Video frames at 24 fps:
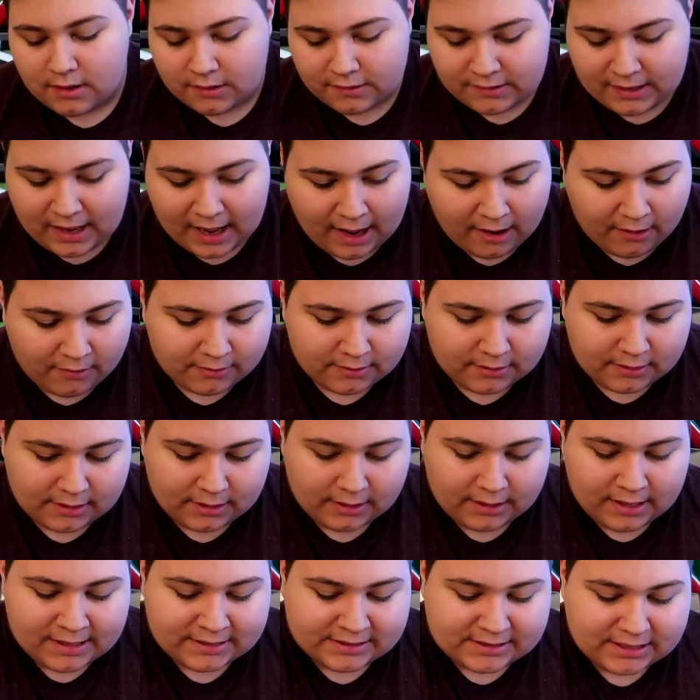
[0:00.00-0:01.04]
Now,
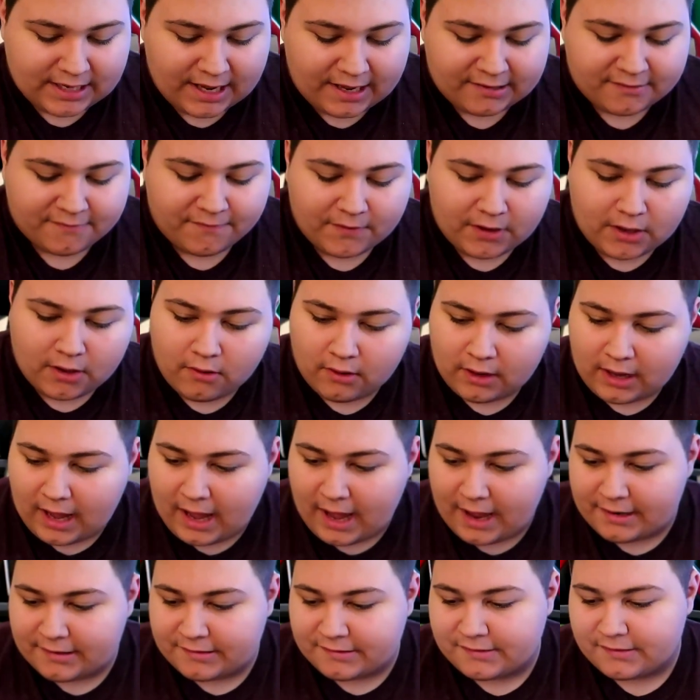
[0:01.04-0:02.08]
in today's video,
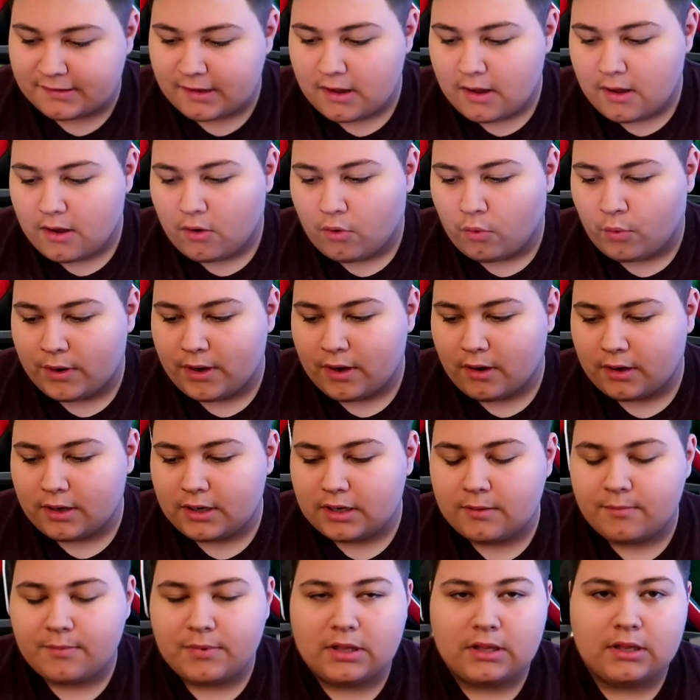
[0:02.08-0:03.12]
guys, we are
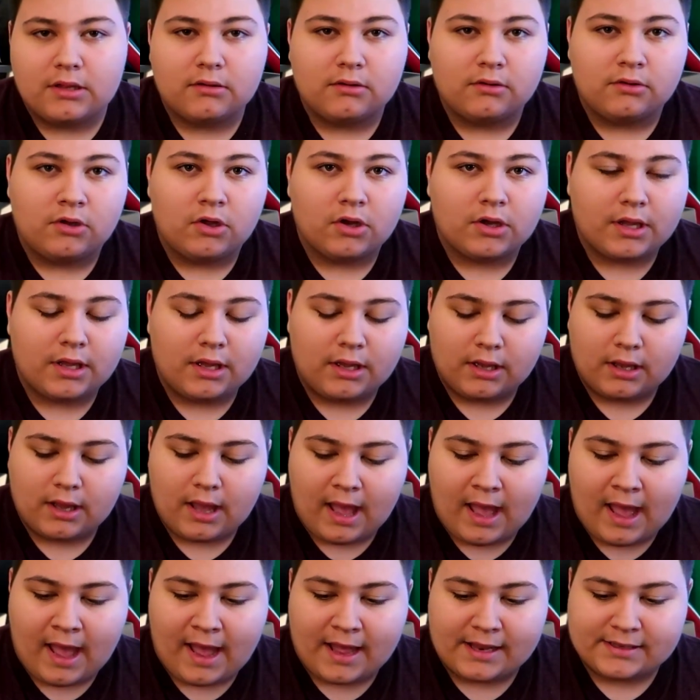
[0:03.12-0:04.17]
going to be looking
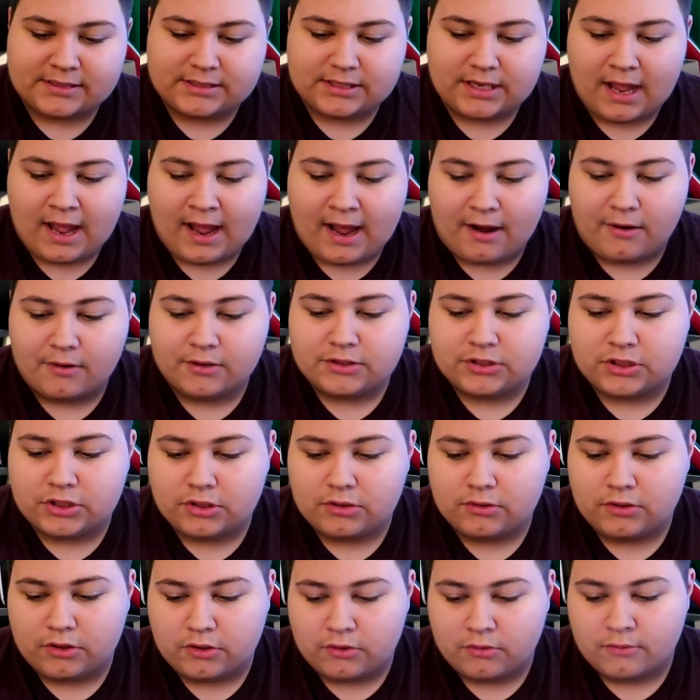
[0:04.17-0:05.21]
at how to
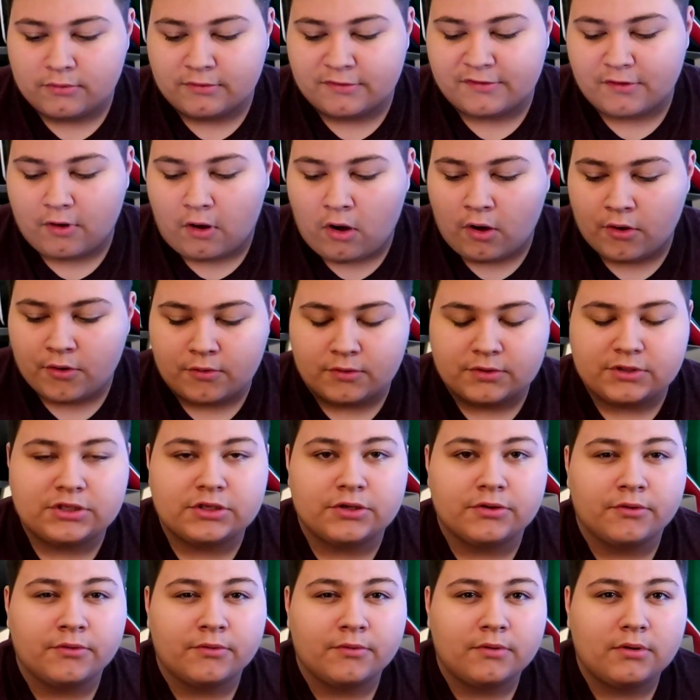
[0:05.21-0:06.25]
use
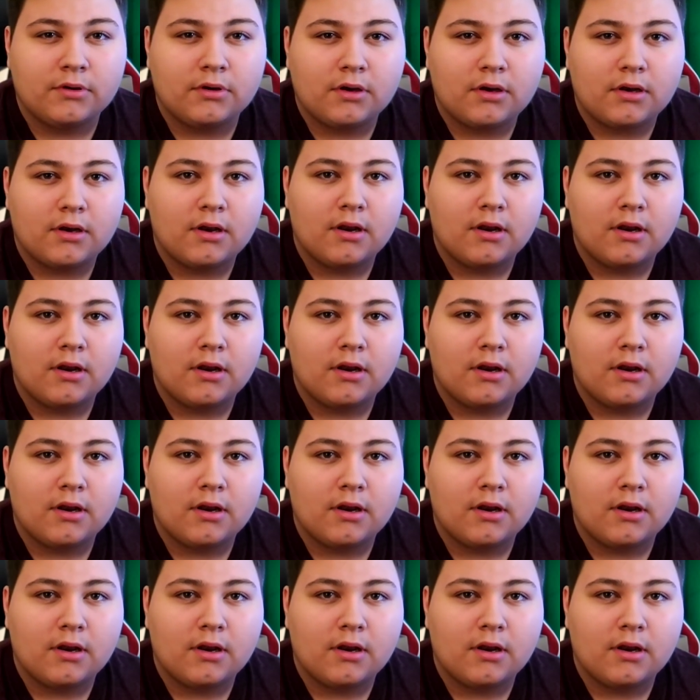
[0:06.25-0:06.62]
auto-tune